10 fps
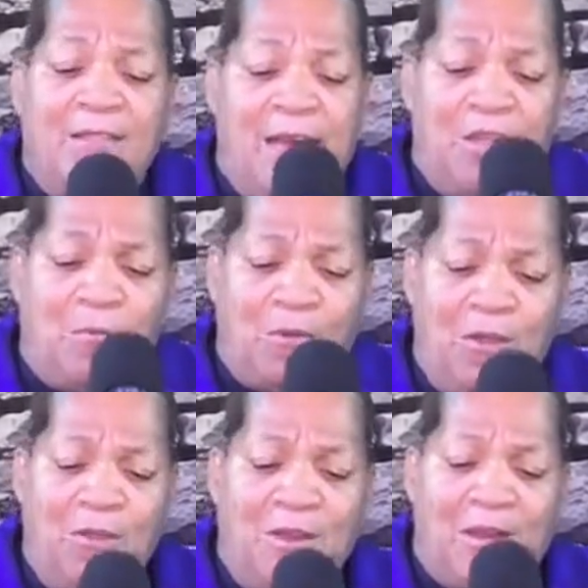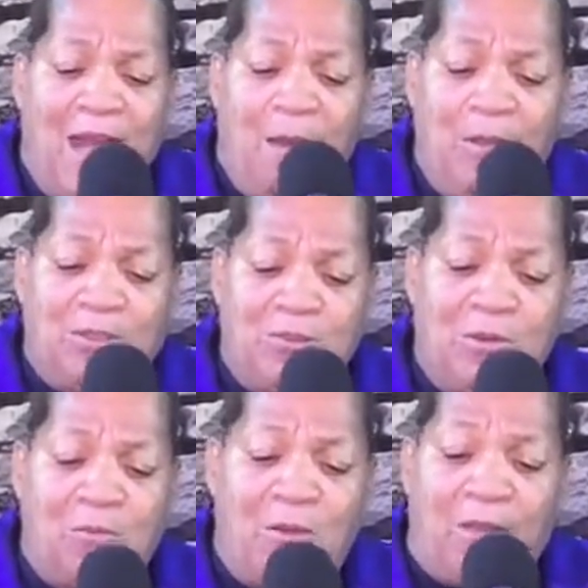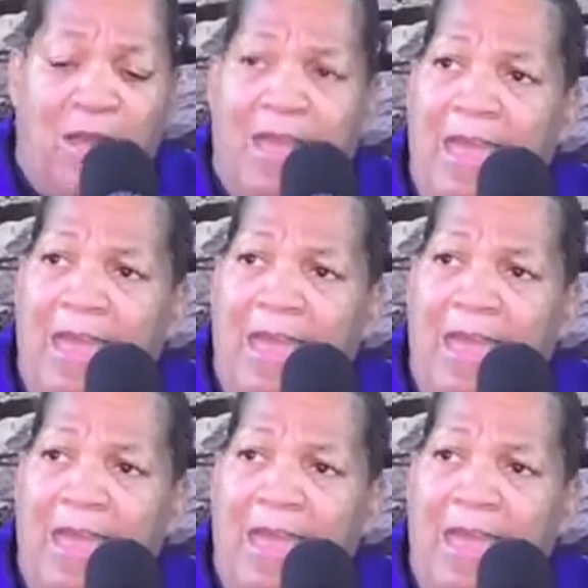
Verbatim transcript: Now the word of God will do the work.